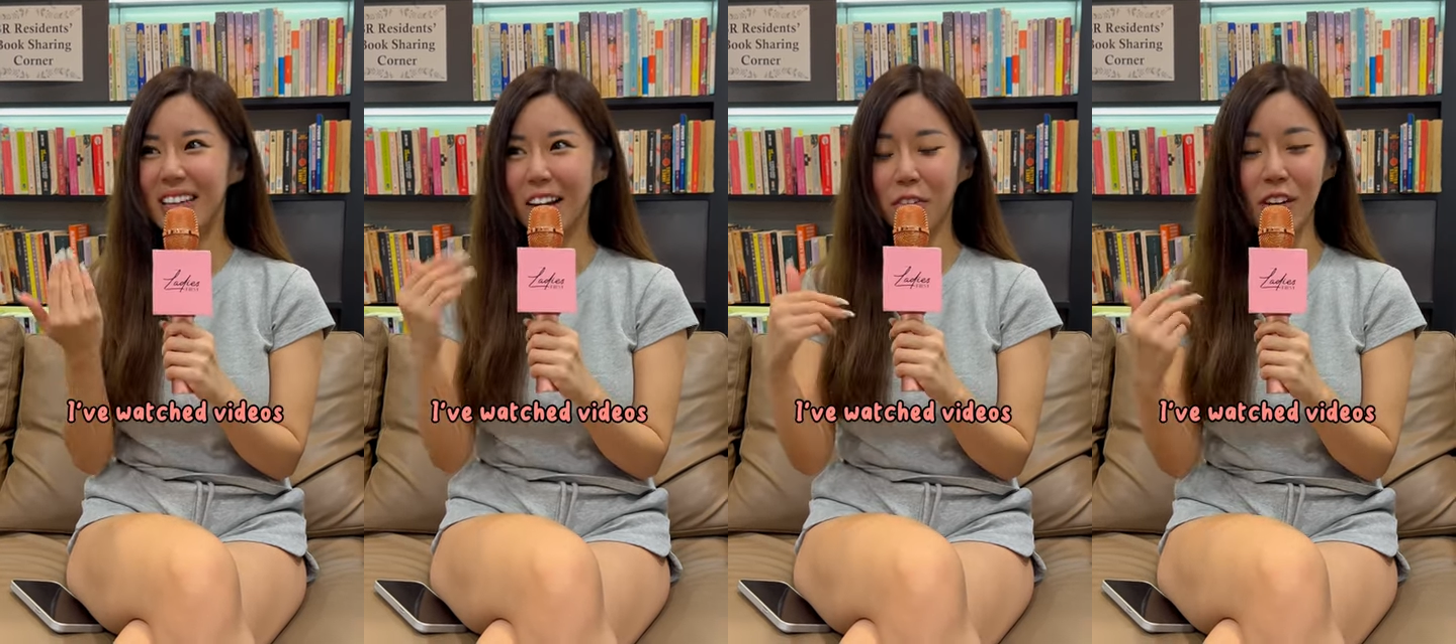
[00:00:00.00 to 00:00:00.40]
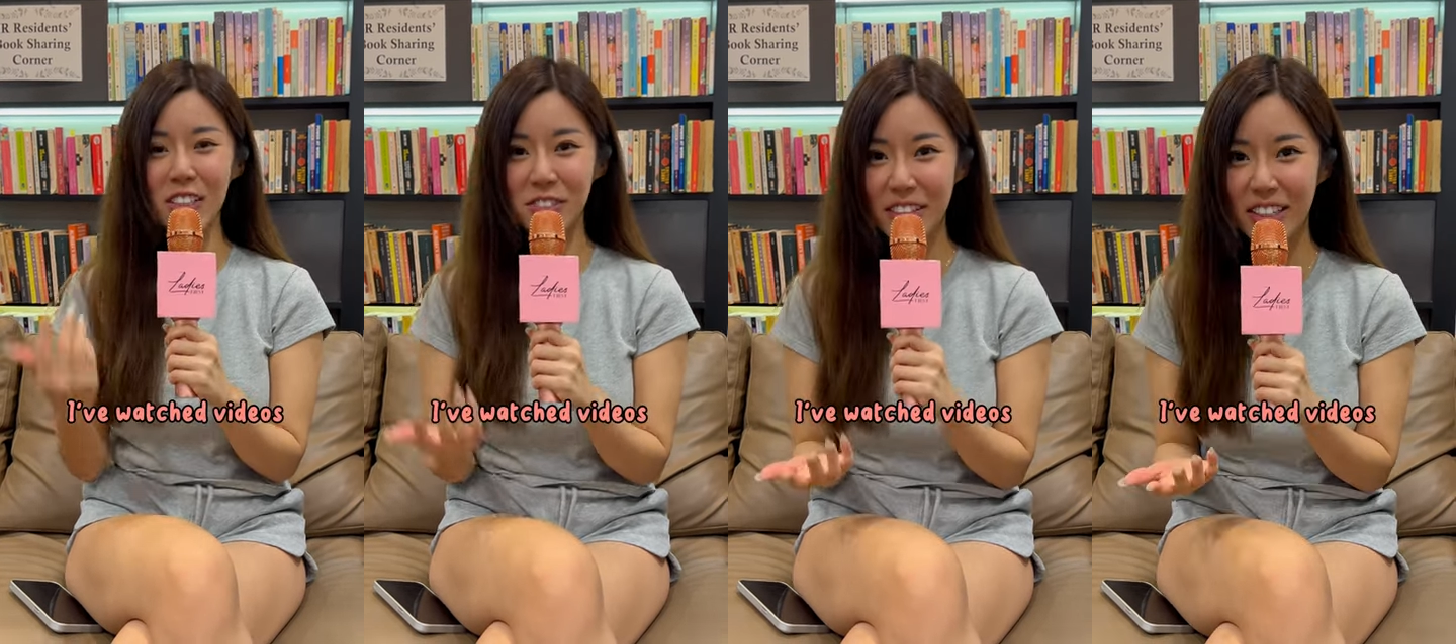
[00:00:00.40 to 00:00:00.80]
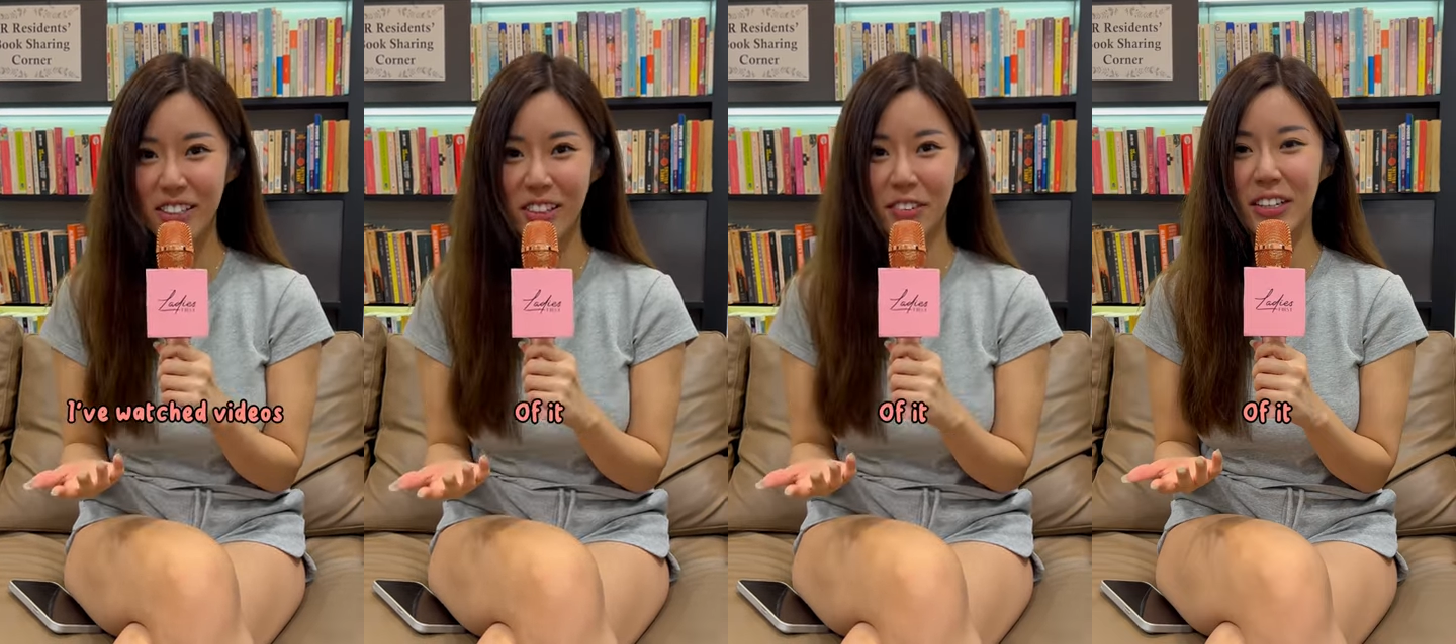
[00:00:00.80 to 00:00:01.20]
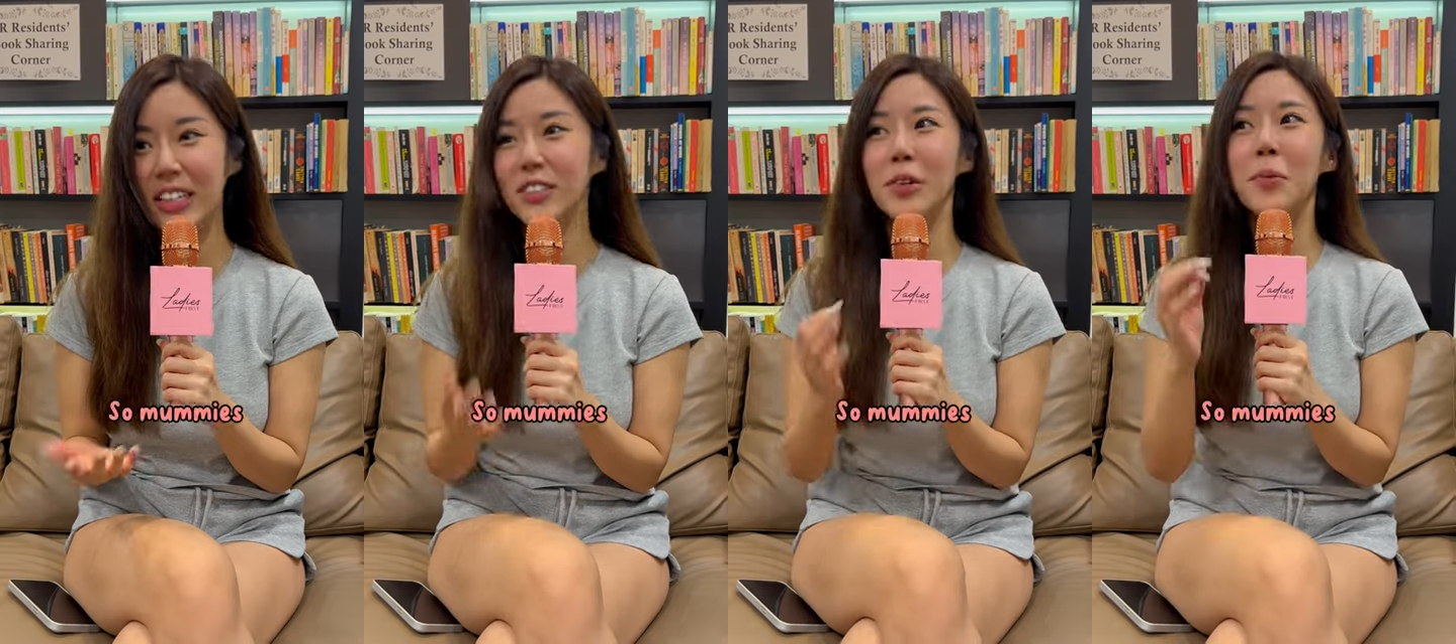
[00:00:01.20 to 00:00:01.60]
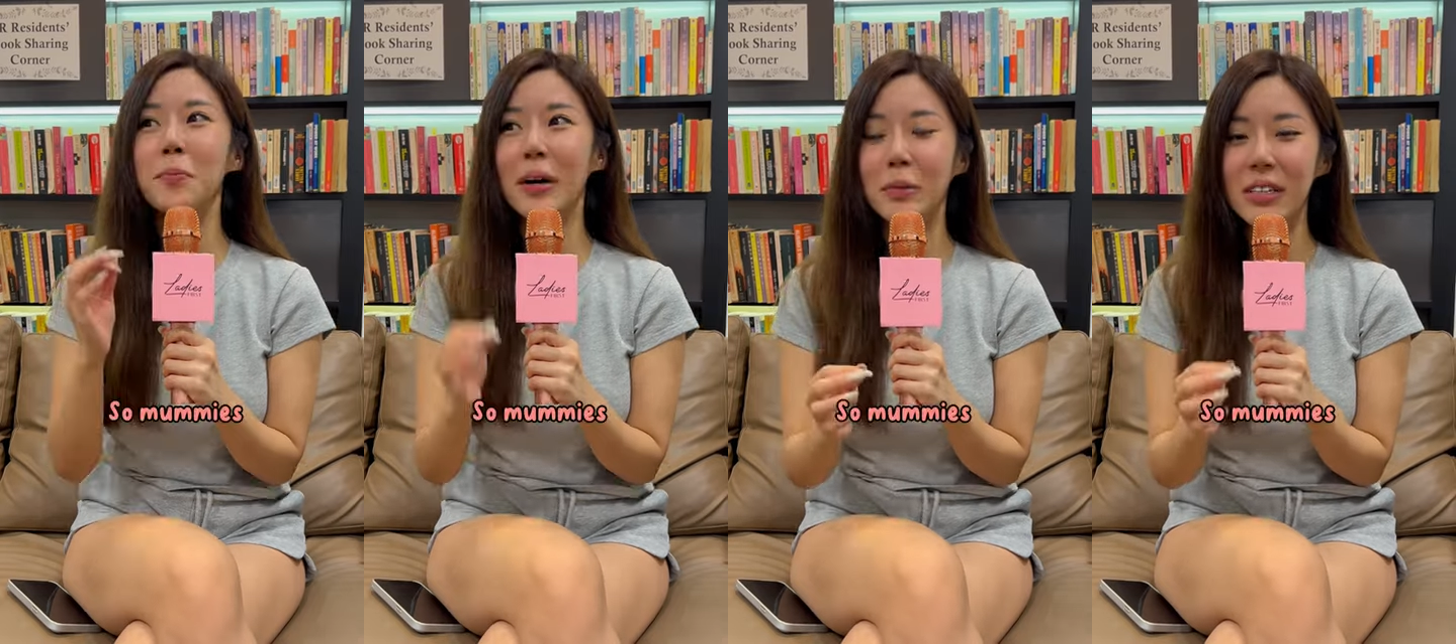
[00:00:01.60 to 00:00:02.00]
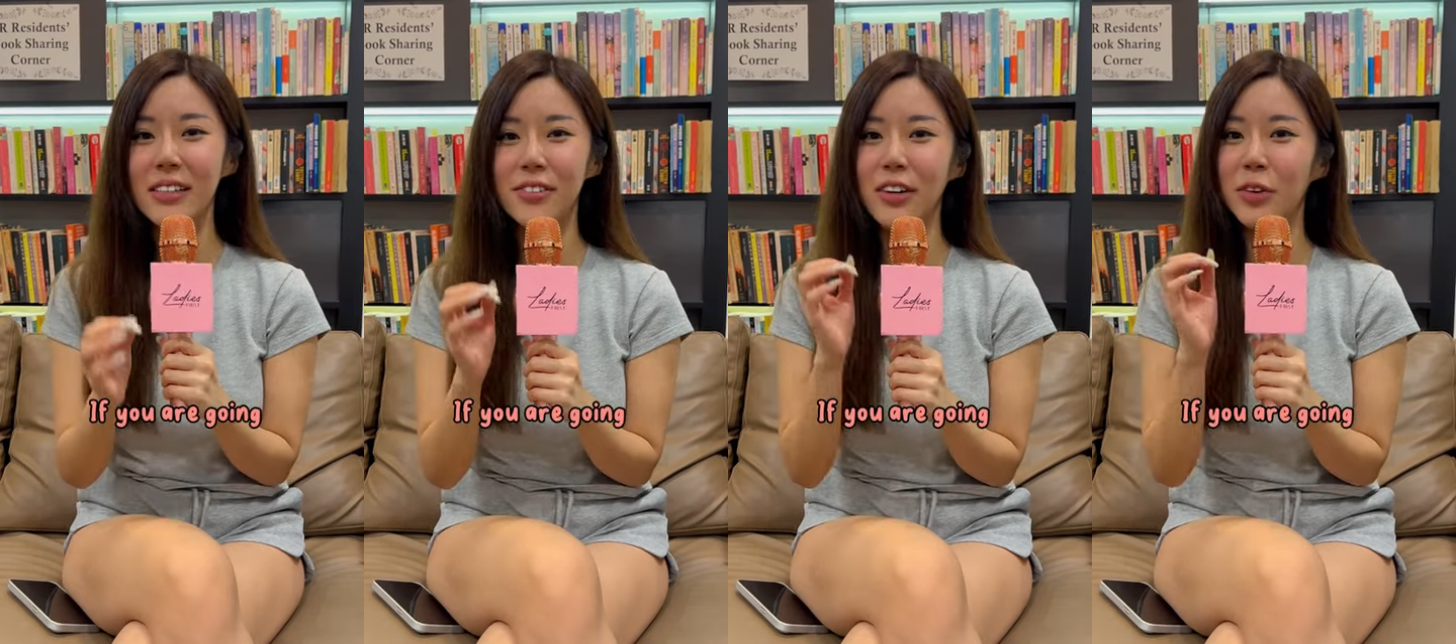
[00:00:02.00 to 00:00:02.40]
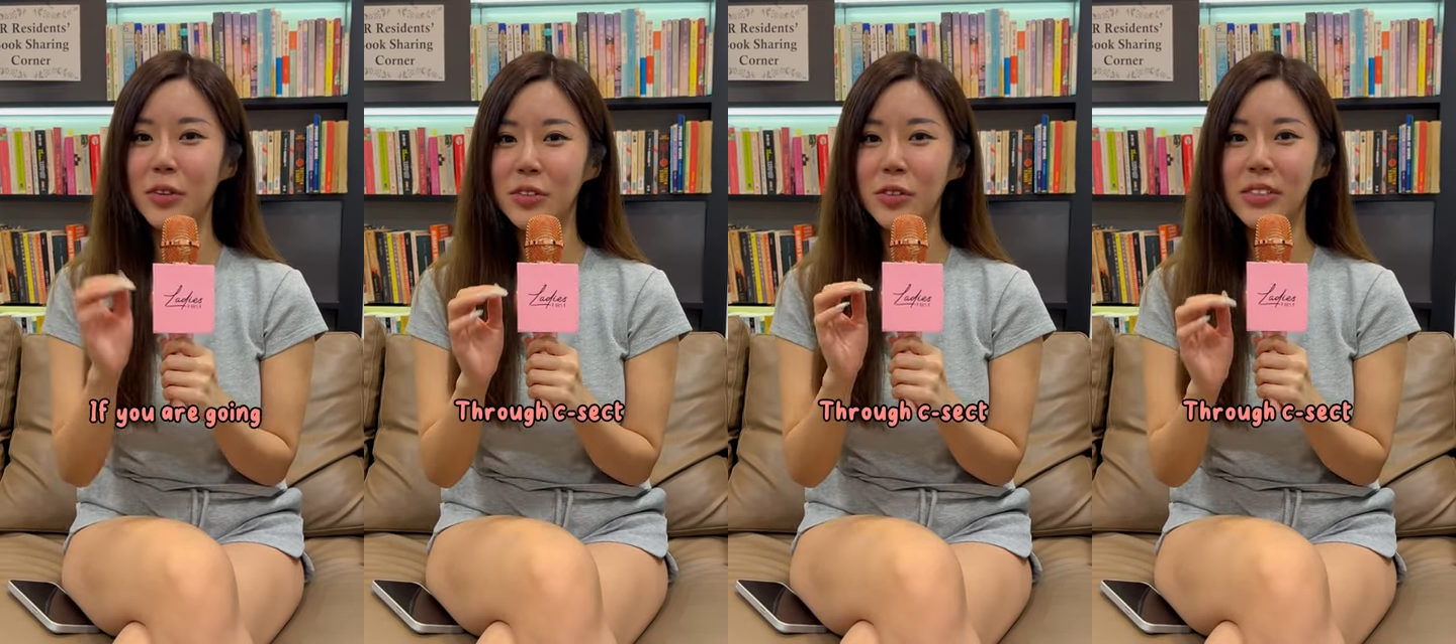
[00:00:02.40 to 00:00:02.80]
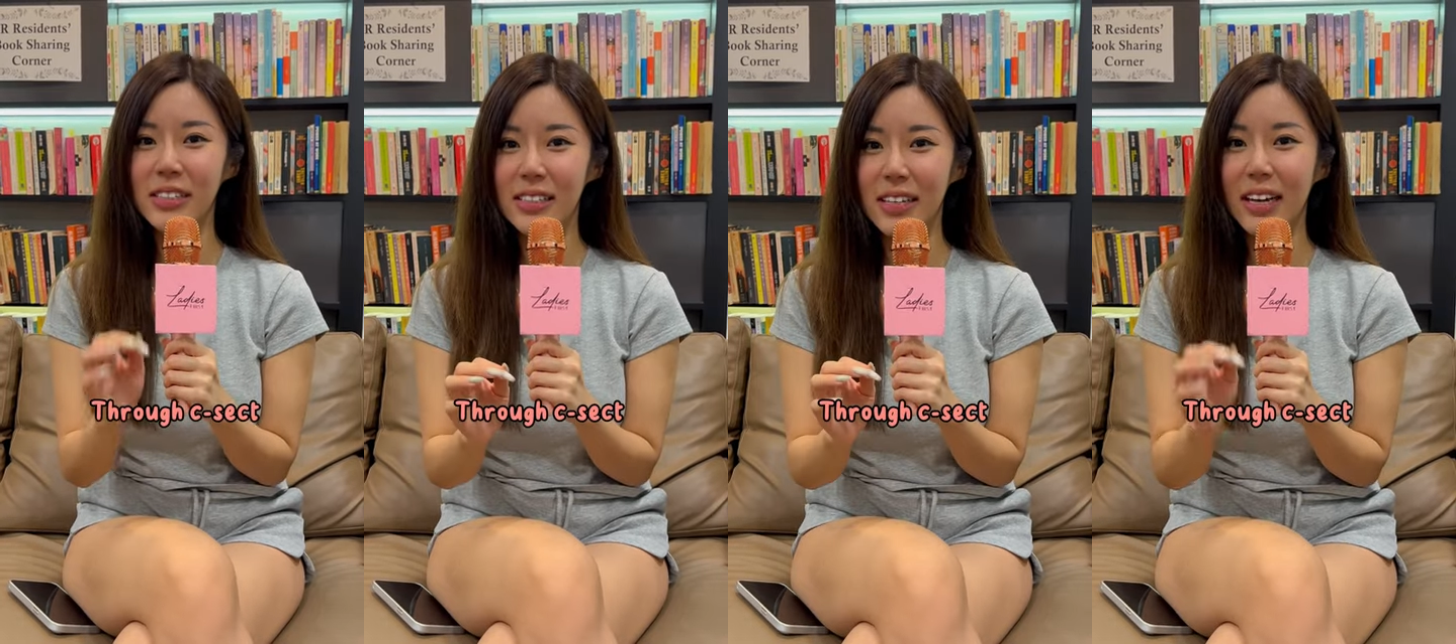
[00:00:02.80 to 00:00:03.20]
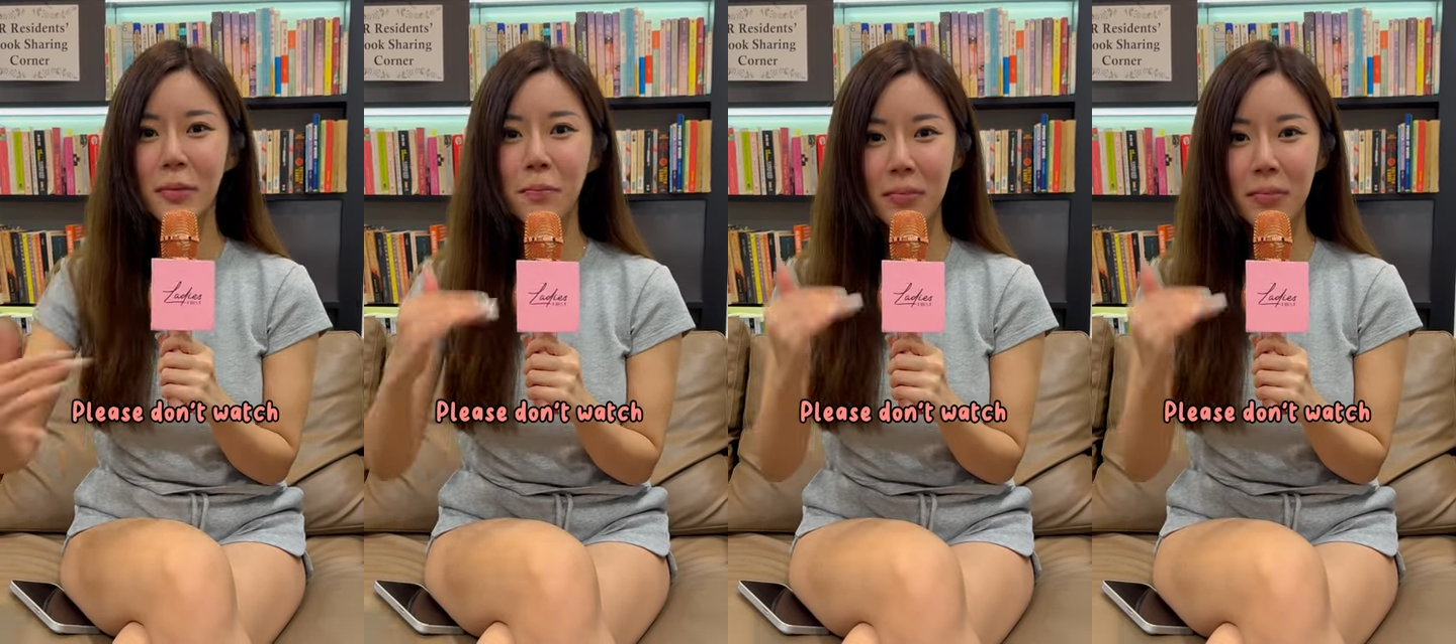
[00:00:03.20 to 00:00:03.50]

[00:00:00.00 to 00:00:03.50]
I've watched videos of it. So mummies, if you're going through C-sec,